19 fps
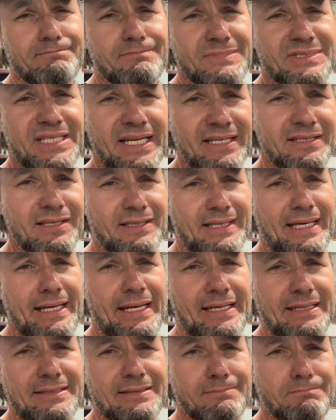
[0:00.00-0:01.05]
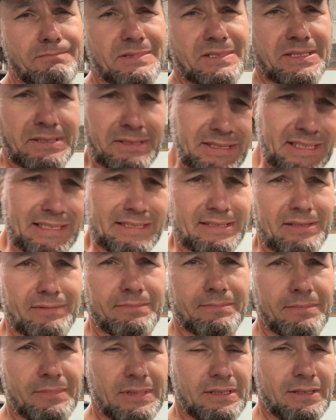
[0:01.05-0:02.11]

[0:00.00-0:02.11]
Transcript: tintillating system